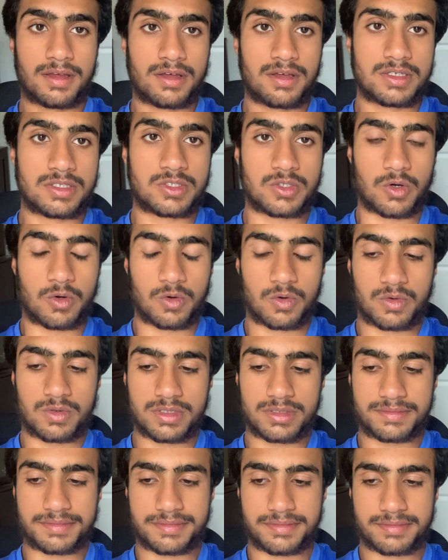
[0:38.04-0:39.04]
So
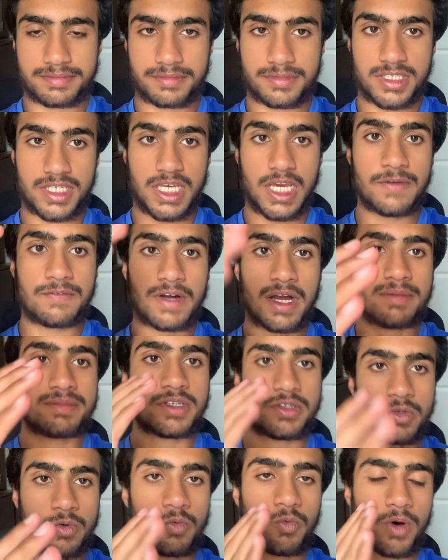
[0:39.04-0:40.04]
if I have to
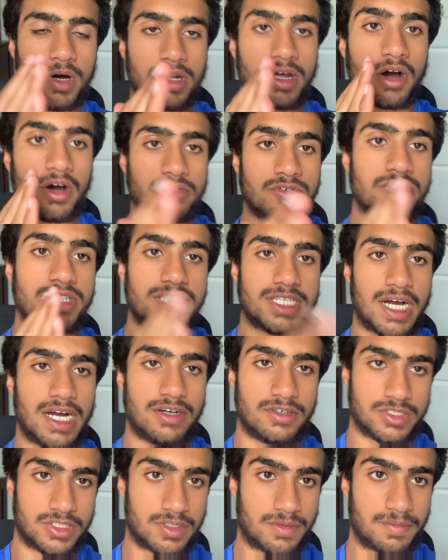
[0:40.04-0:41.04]
do 100
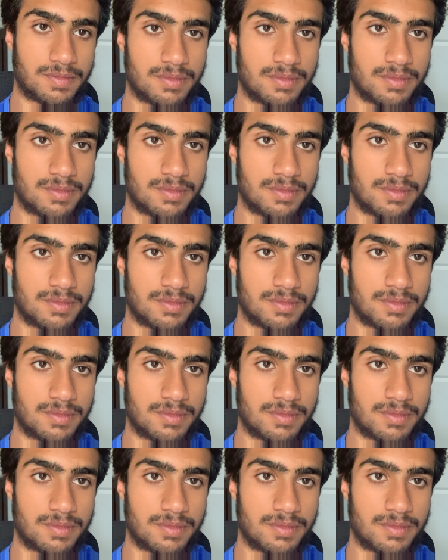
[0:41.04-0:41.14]
dials,